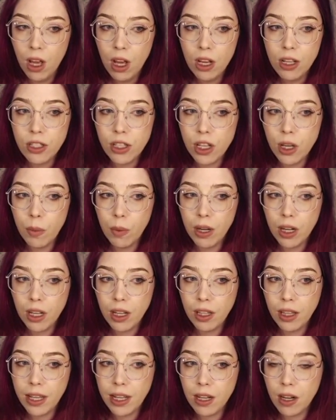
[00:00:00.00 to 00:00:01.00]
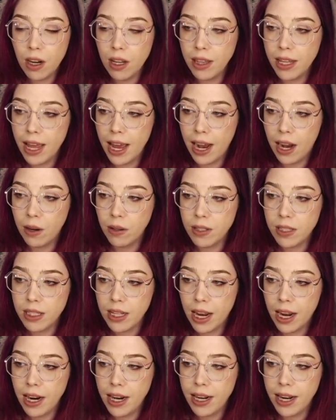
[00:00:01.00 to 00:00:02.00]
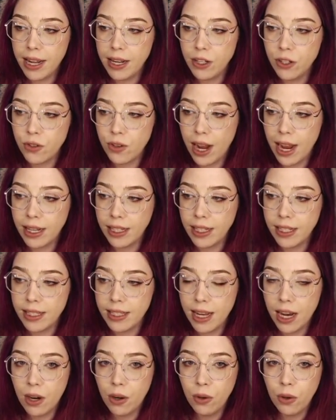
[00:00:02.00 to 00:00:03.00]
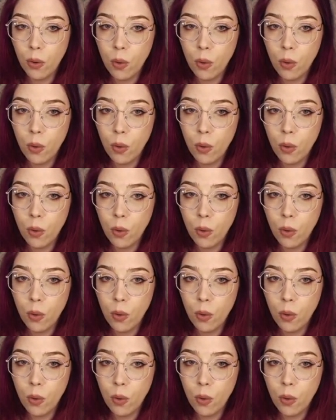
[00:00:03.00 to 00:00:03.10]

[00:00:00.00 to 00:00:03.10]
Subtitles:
So you want to click on the outside and drag this out,